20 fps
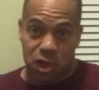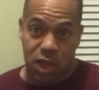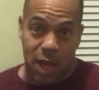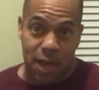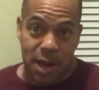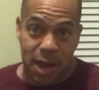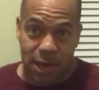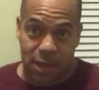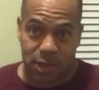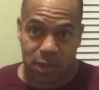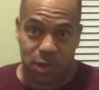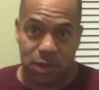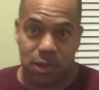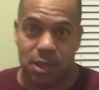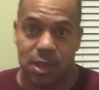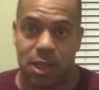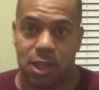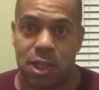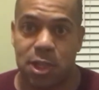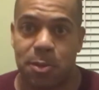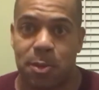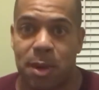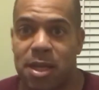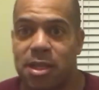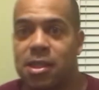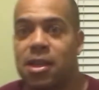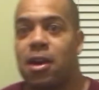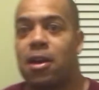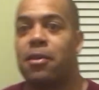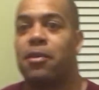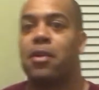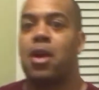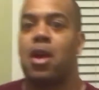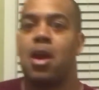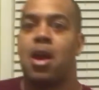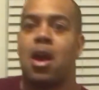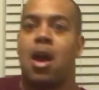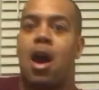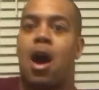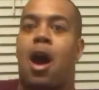Gen Xers such as myself,
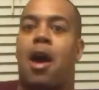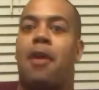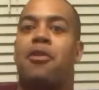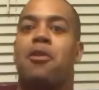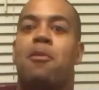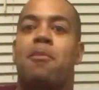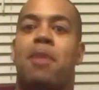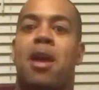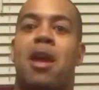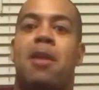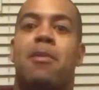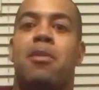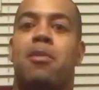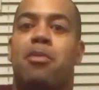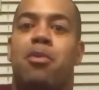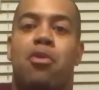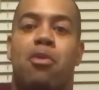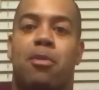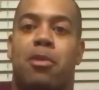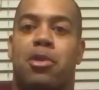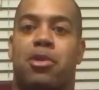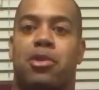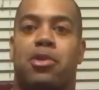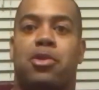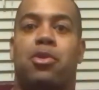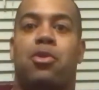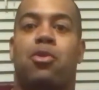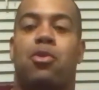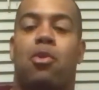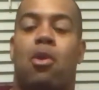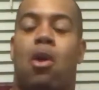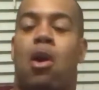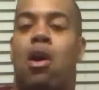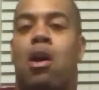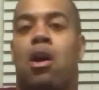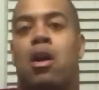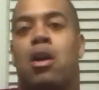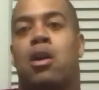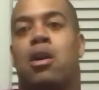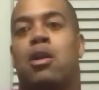other baby boomers who
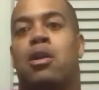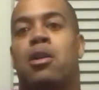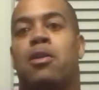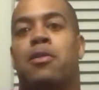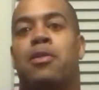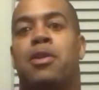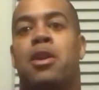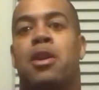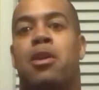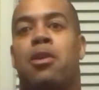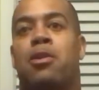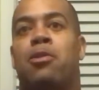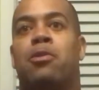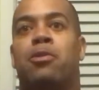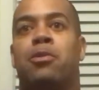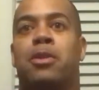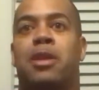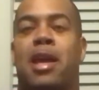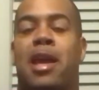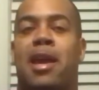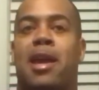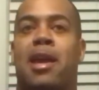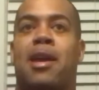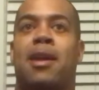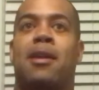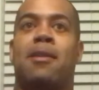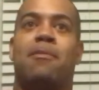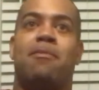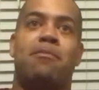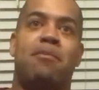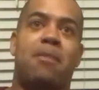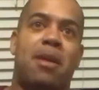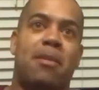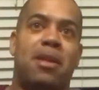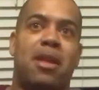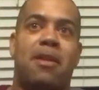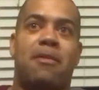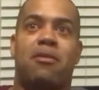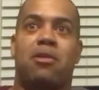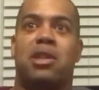are, maybe
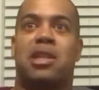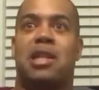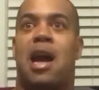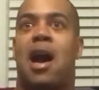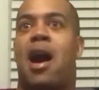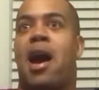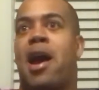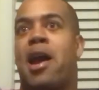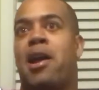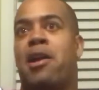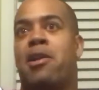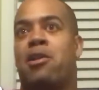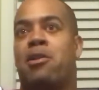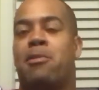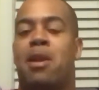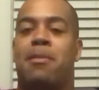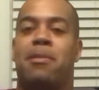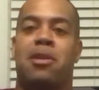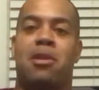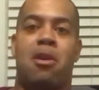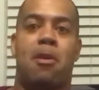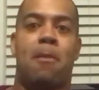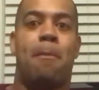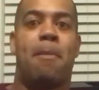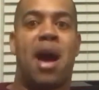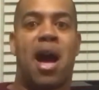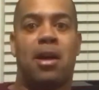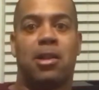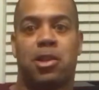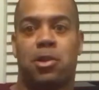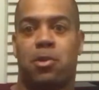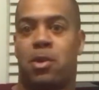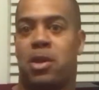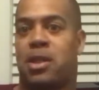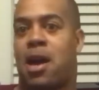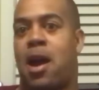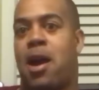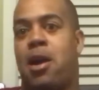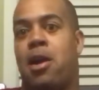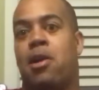they've retired or maybe they're about to
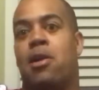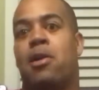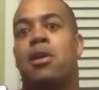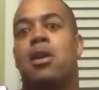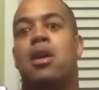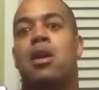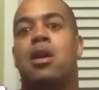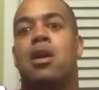retire,